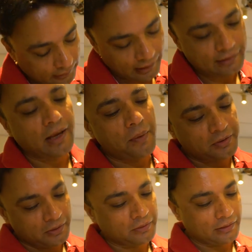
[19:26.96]
Uh, yes,
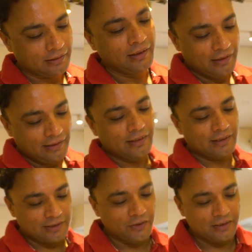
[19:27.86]
absolutely. Traditionally.
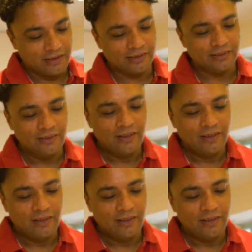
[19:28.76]
That's how it is.